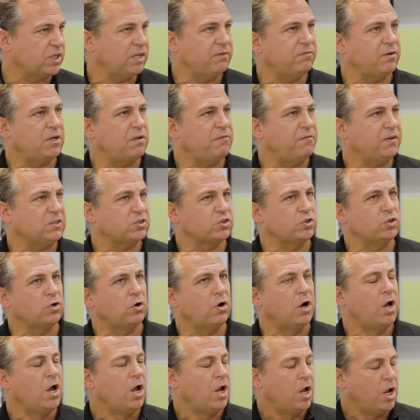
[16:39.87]
even if it's
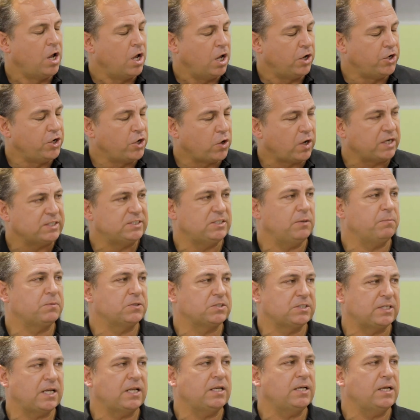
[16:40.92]
not
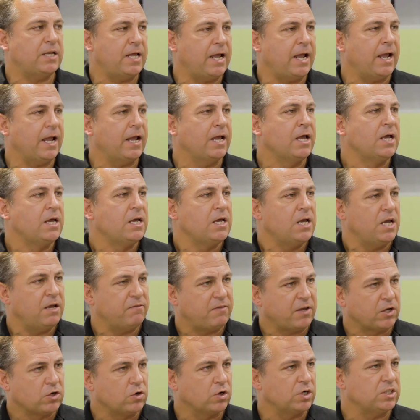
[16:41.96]
90% there. Yeah. If
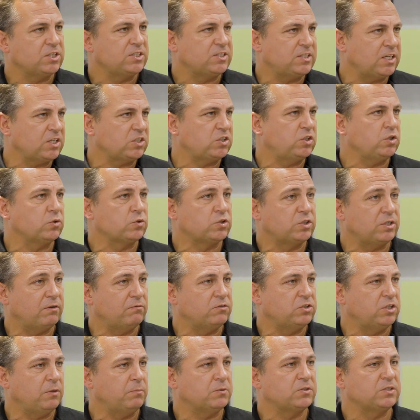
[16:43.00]
they've got it 60 or
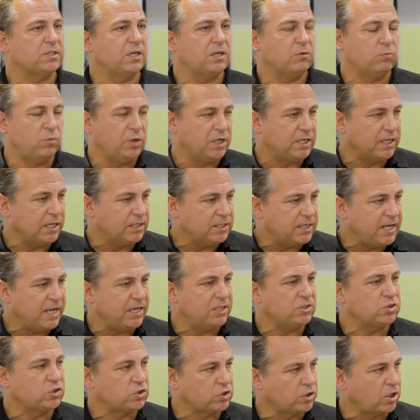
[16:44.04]
70%, we can
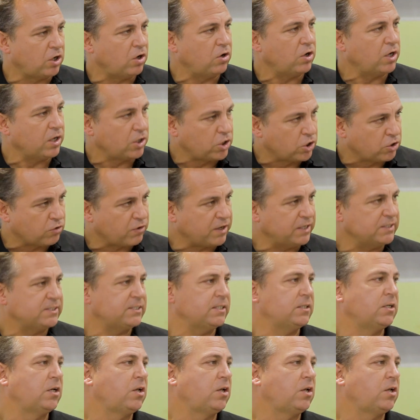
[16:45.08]
then start creating the